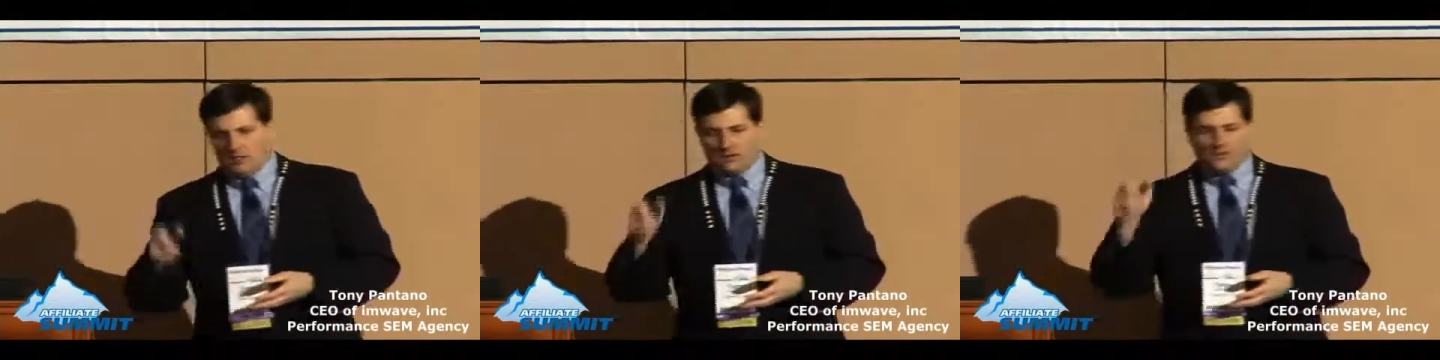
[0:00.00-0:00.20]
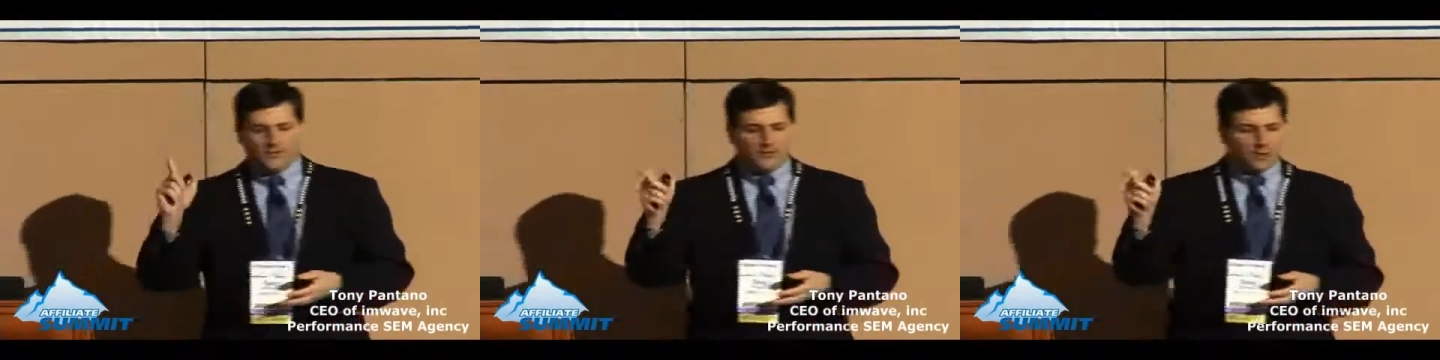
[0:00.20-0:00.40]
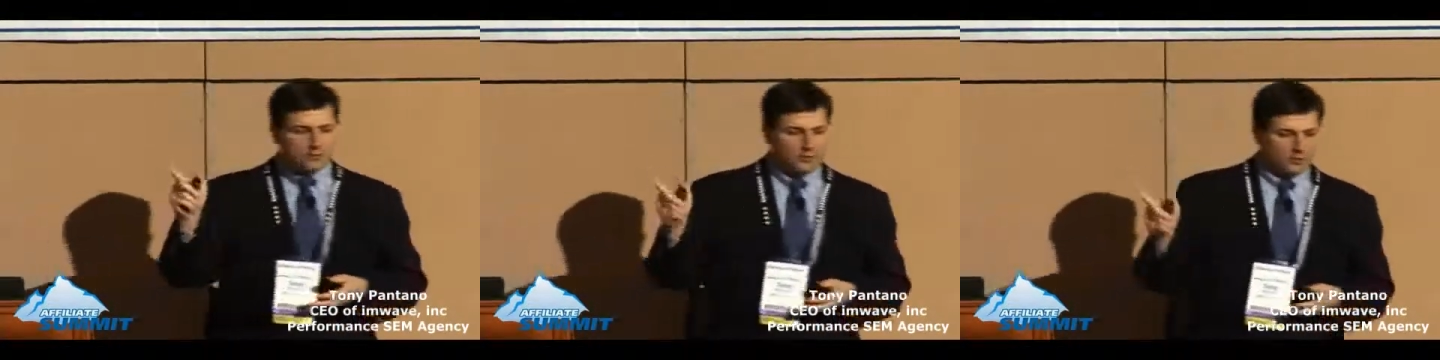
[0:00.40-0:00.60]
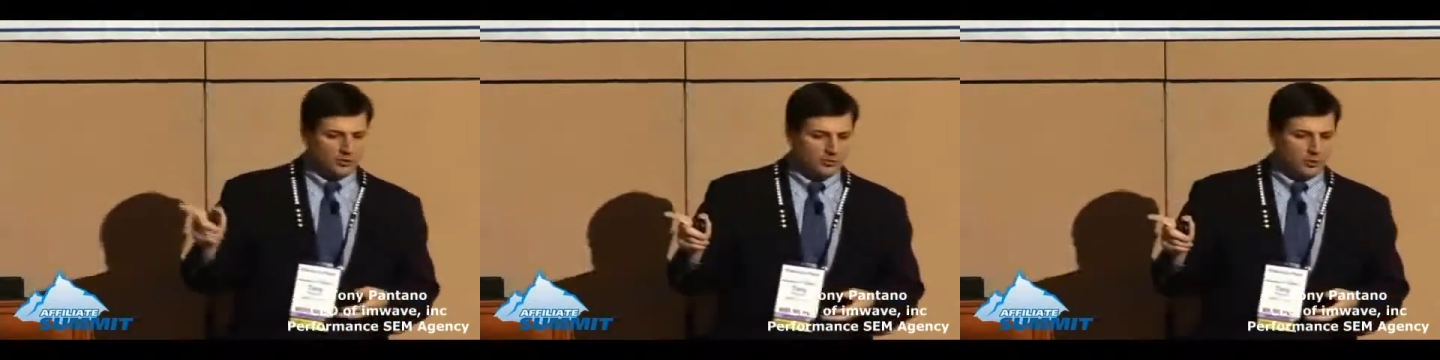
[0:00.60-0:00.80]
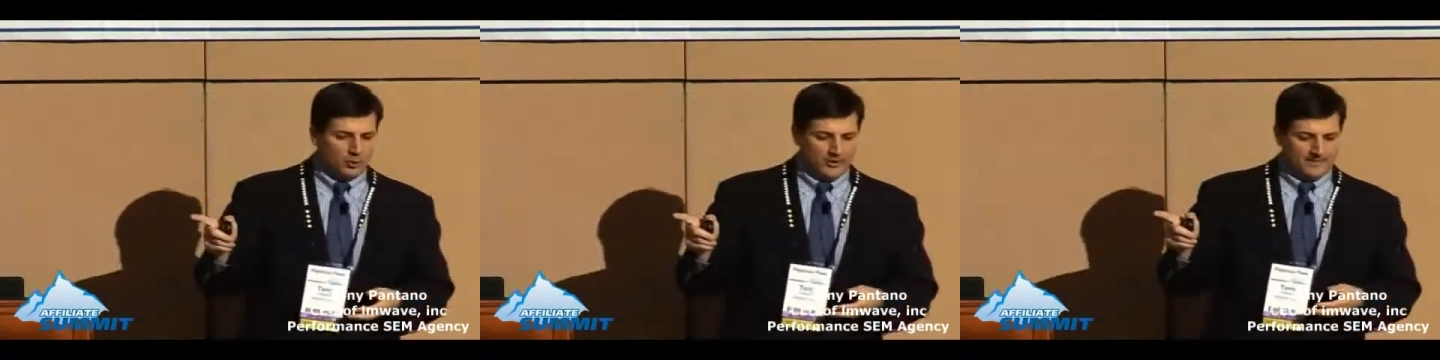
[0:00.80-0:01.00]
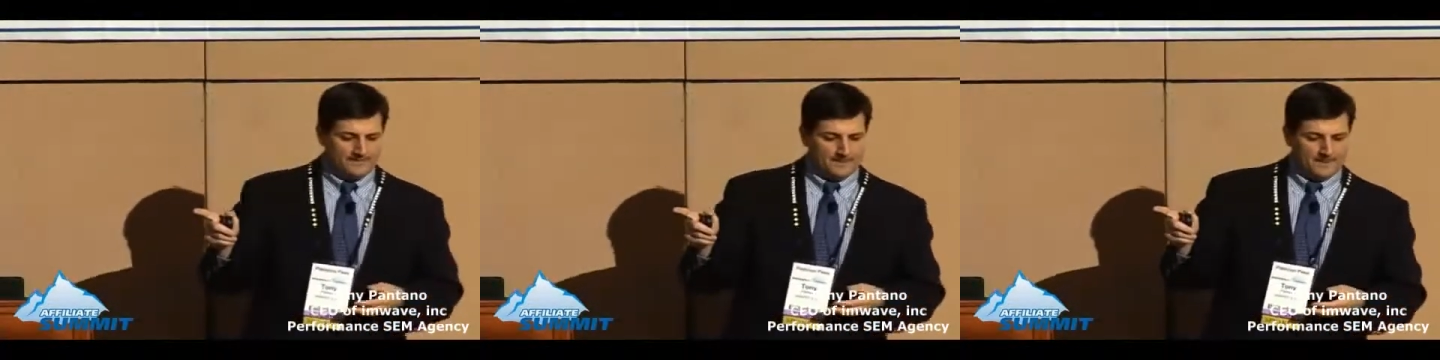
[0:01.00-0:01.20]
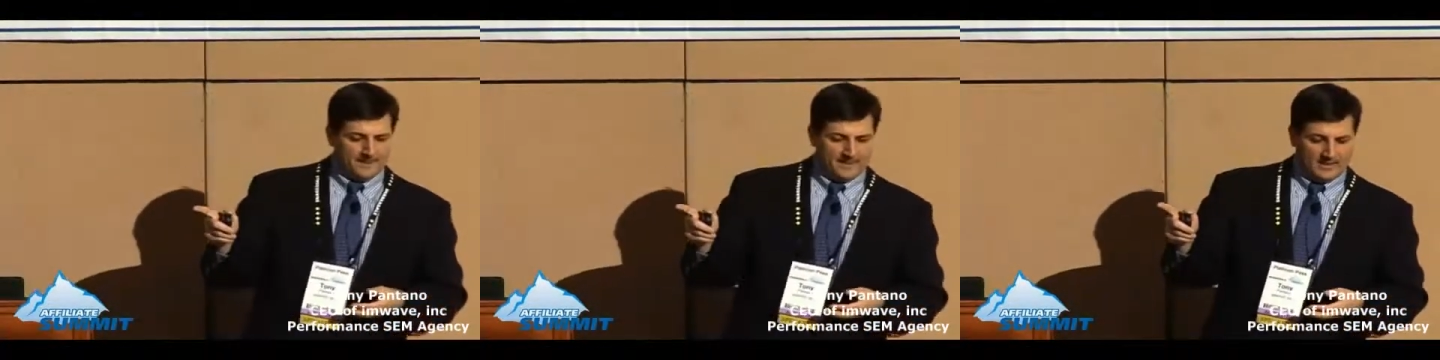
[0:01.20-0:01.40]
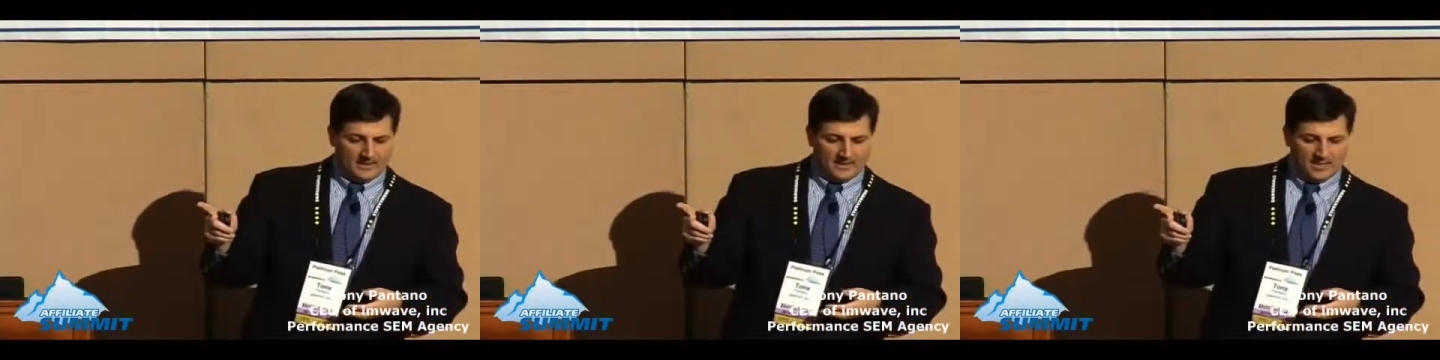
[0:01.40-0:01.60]
The third bullet point
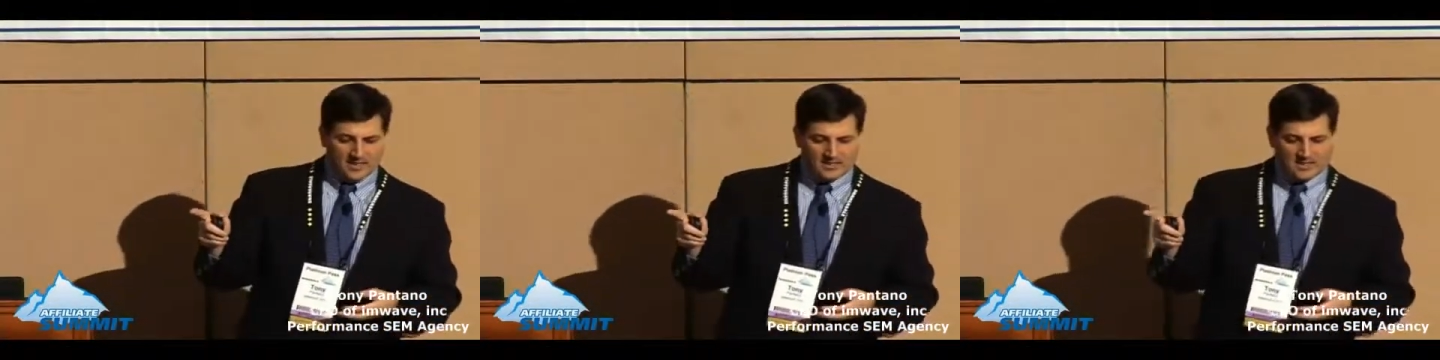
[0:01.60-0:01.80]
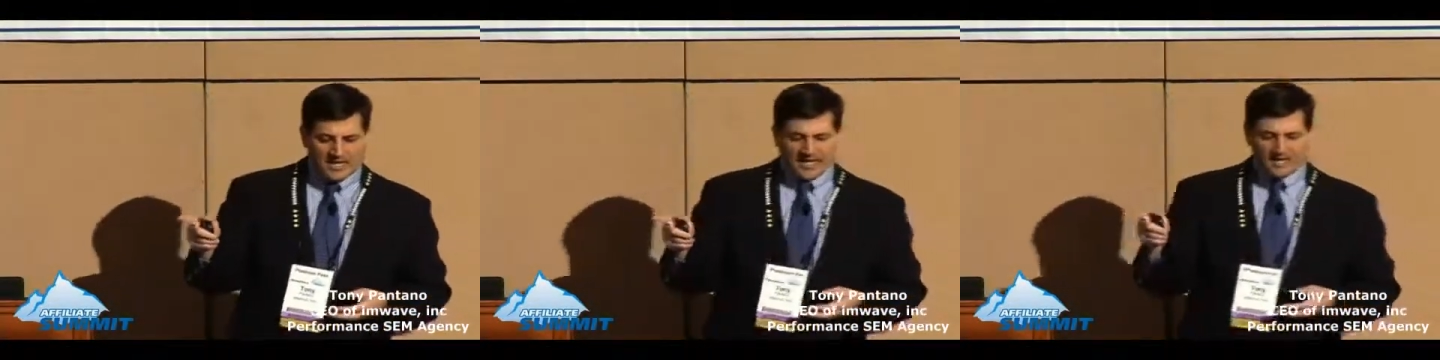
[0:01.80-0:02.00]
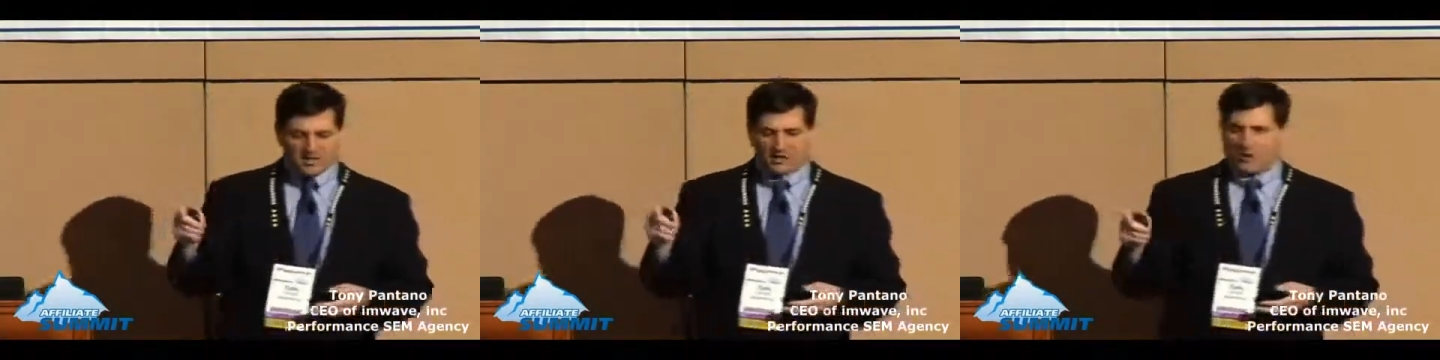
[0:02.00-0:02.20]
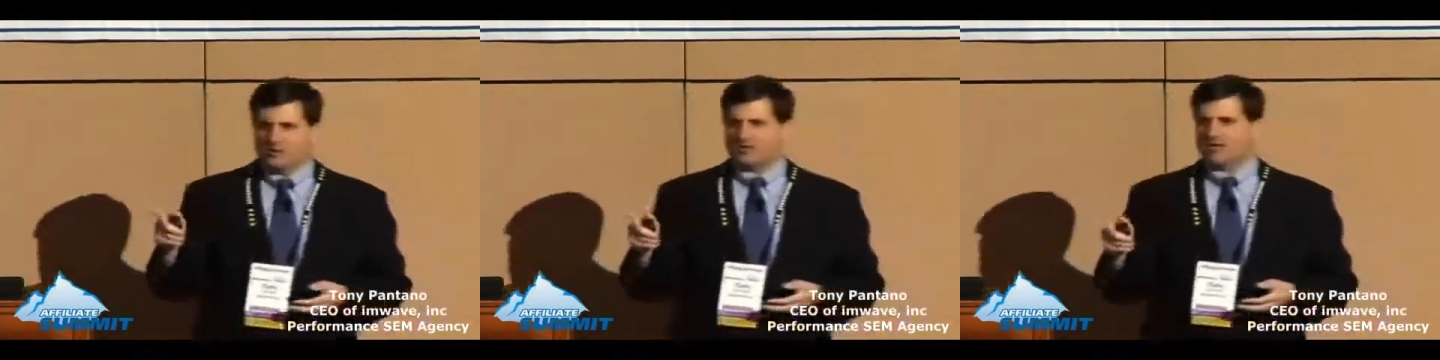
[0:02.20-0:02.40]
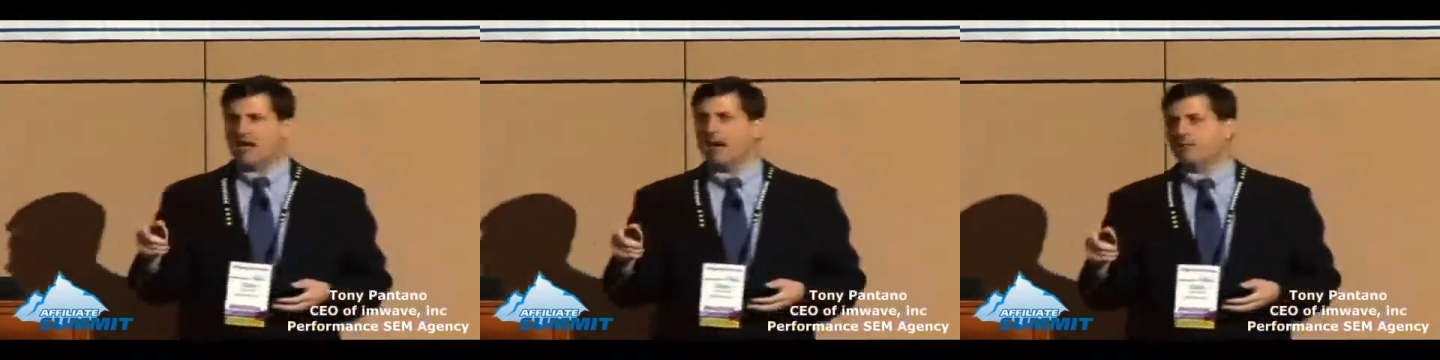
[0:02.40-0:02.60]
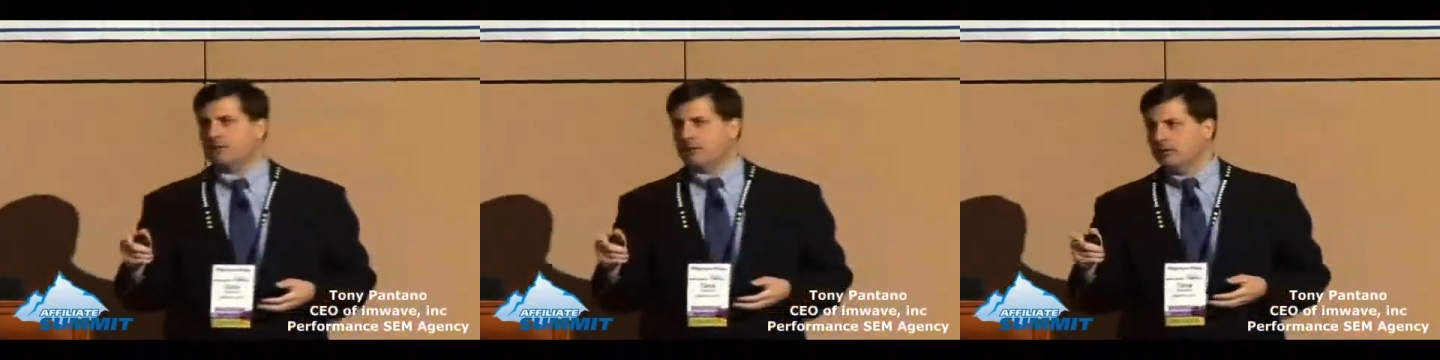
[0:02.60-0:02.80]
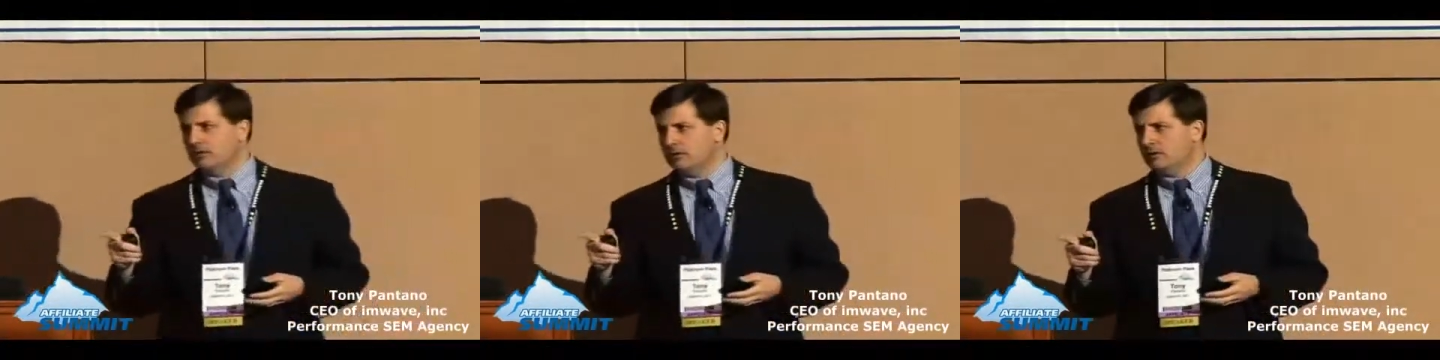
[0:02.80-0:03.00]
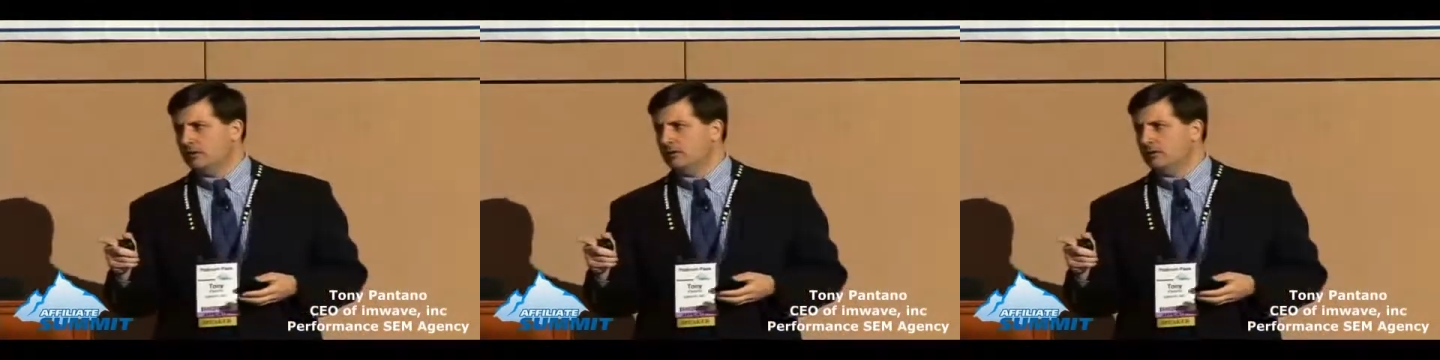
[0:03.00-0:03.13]
is not a showstopper.